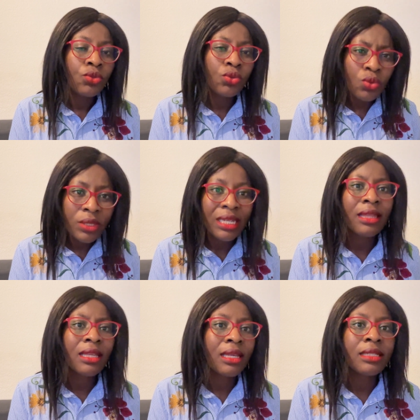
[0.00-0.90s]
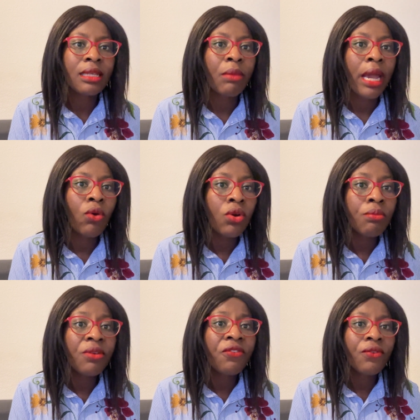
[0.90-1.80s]
Do certain things on my own
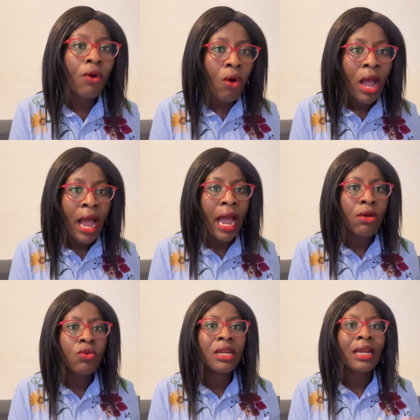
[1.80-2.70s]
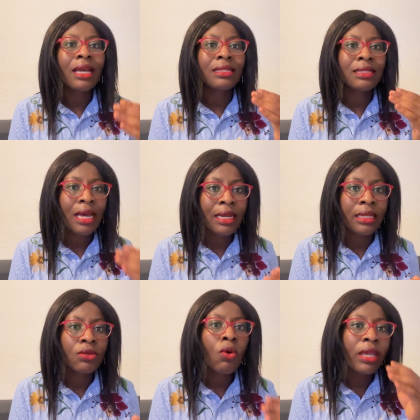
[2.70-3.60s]
before I could understand
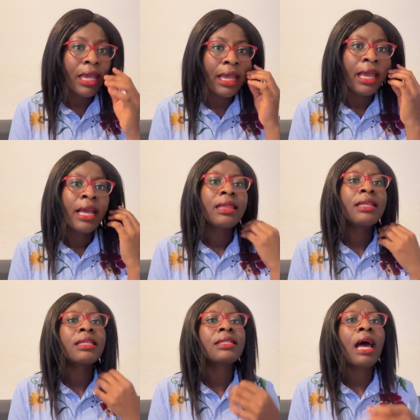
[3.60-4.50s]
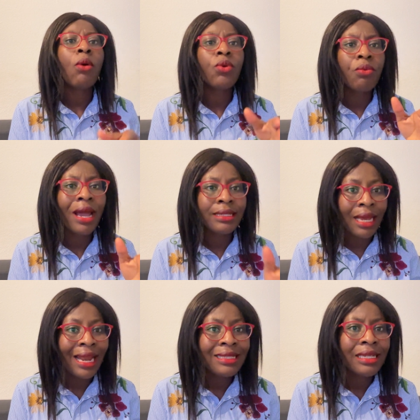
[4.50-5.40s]
that, okay, this is how we write
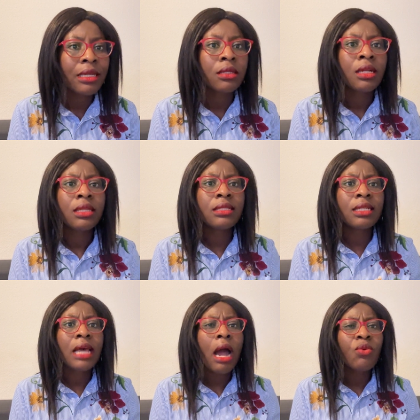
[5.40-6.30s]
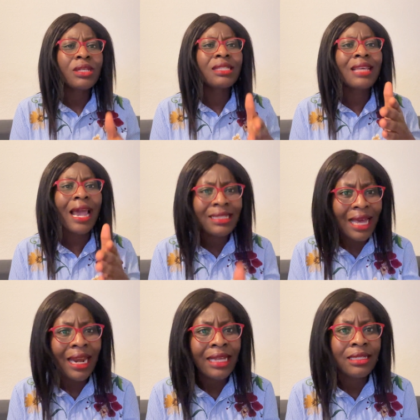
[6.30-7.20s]
an article. This is how we cite
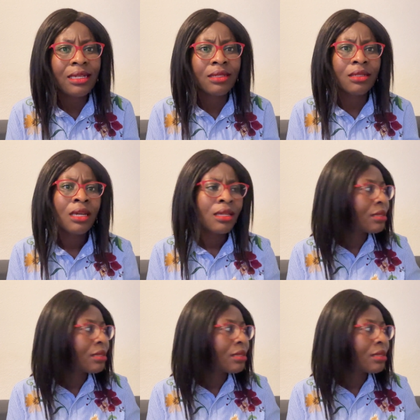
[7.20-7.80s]
an article.